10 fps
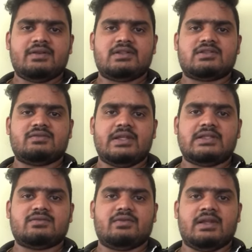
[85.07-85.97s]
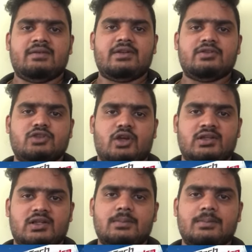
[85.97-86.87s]
which whenever you join
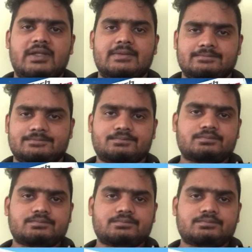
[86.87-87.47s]
a company,